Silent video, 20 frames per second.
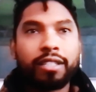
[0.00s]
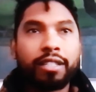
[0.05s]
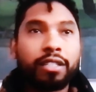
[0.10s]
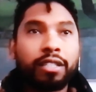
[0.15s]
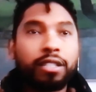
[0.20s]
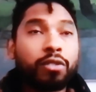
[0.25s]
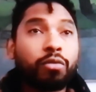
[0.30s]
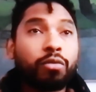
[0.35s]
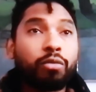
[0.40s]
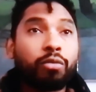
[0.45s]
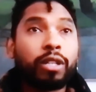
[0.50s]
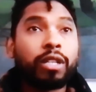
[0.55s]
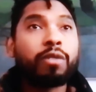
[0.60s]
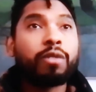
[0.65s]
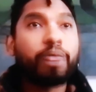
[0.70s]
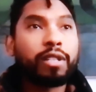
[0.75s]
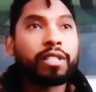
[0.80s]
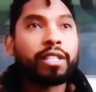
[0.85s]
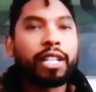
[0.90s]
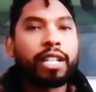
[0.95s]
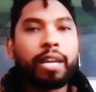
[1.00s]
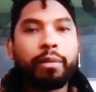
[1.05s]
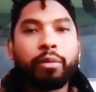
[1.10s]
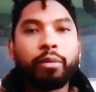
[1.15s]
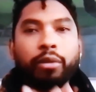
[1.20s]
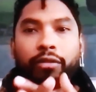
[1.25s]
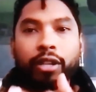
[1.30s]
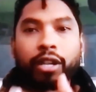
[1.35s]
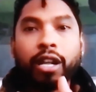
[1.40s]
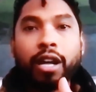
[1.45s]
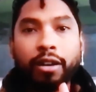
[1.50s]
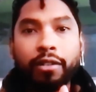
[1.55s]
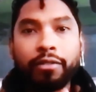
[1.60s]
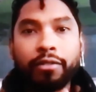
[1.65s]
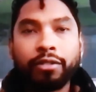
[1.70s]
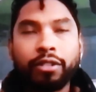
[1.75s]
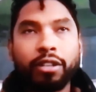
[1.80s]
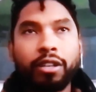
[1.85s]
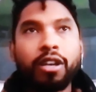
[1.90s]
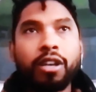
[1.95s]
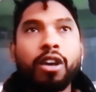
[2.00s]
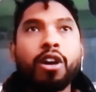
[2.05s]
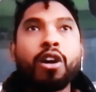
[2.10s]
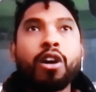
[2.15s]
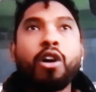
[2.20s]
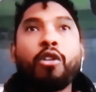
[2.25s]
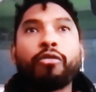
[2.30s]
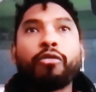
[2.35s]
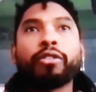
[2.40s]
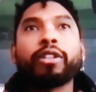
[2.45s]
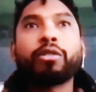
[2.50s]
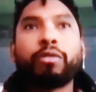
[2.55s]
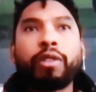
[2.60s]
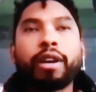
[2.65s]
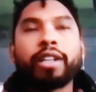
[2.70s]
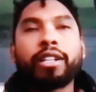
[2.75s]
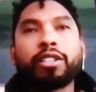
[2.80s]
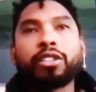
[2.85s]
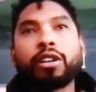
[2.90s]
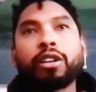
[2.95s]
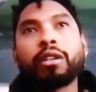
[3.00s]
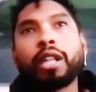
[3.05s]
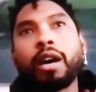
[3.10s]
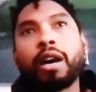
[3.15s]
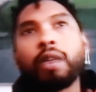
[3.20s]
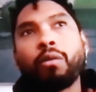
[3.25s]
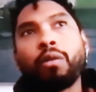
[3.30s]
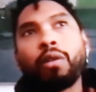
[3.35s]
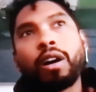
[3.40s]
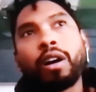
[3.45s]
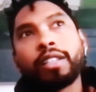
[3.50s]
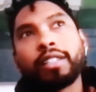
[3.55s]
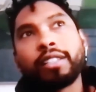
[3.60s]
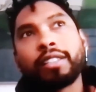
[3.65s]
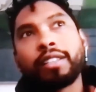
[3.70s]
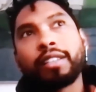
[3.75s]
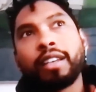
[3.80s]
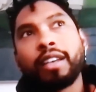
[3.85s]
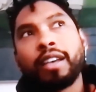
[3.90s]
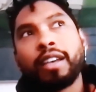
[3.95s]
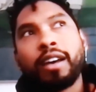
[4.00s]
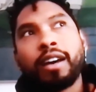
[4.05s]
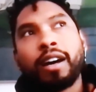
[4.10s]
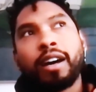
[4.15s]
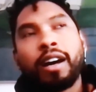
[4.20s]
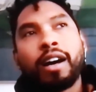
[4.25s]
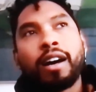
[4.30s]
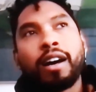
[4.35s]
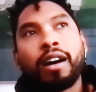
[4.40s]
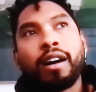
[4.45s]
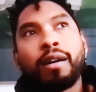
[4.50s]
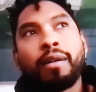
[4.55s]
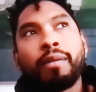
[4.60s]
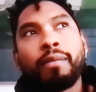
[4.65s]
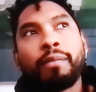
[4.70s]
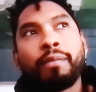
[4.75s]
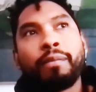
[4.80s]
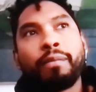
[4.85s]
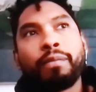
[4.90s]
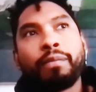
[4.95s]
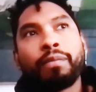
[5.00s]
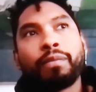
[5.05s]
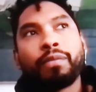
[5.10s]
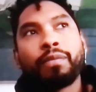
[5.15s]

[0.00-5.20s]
It just really was a labor of love to hopefully create a show that was um,